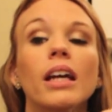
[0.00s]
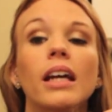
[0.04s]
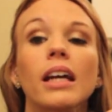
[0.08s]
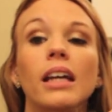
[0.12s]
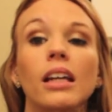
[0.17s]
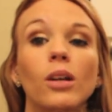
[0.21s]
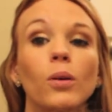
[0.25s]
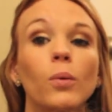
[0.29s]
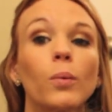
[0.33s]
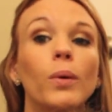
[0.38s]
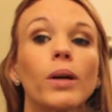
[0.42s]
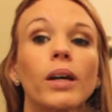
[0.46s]

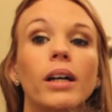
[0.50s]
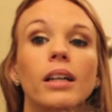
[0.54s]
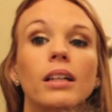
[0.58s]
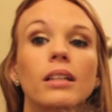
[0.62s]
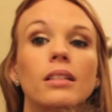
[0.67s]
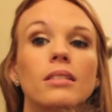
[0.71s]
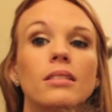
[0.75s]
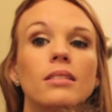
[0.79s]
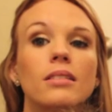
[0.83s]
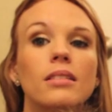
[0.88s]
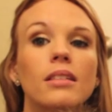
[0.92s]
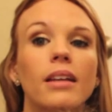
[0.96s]
and it
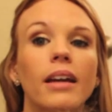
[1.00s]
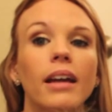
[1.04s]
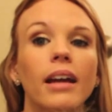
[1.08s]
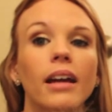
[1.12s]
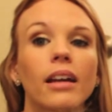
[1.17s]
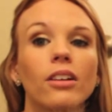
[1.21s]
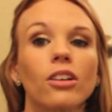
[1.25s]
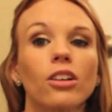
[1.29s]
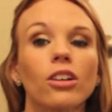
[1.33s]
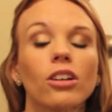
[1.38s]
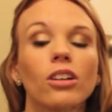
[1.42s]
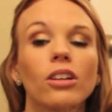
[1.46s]
was. I
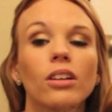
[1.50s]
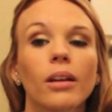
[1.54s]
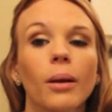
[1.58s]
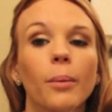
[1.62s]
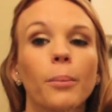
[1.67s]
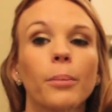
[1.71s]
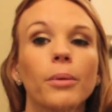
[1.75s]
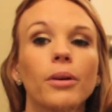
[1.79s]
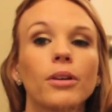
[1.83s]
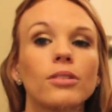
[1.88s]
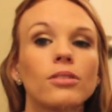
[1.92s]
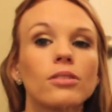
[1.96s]
had good
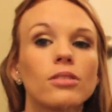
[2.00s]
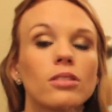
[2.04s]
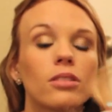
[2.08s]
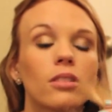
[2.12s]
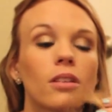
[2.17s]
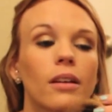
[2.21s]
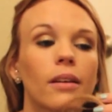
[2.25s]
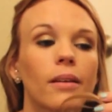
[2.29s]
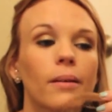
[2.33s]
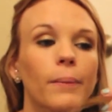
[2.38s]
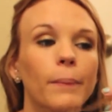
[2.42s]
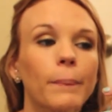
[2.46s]
numbers.
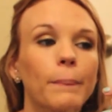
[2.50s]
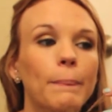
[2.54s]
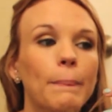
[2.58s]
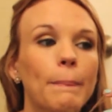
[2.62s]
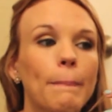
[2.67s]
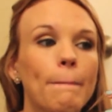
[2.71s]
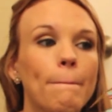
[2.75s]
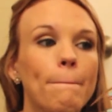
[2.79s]
I